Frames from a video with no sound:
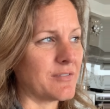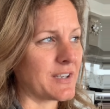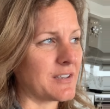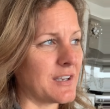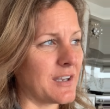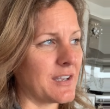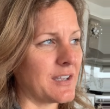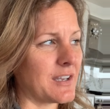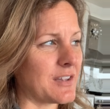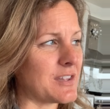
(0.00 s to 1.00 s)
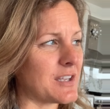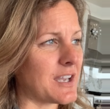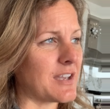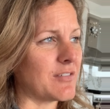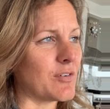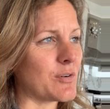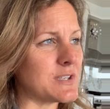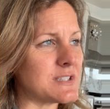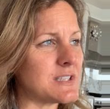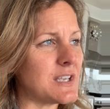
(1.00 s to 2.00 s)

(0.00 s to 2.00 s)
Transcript: I, I, I think I had always